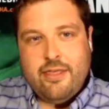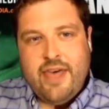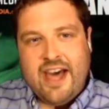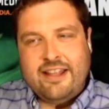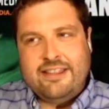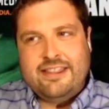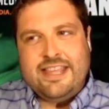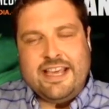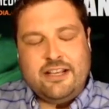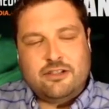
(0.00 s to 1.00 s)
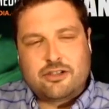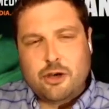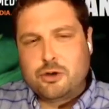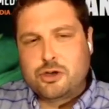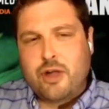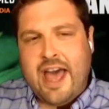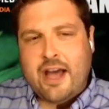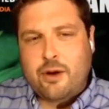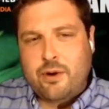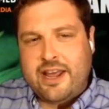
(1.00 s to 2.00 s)
that the social
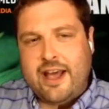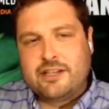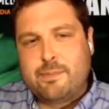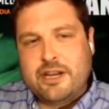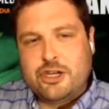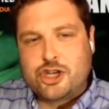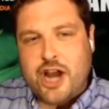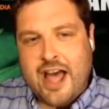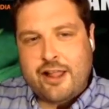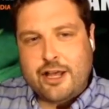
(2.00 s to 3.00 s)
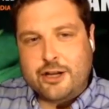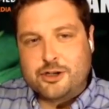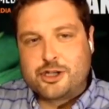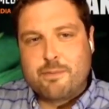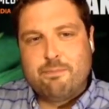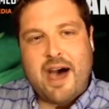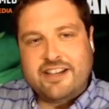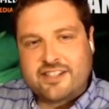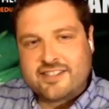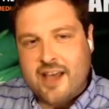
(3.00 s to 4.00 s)
equity has been challenged
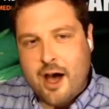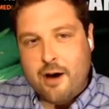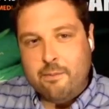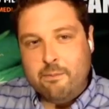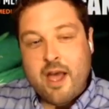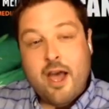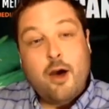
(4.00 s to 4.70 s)
by some.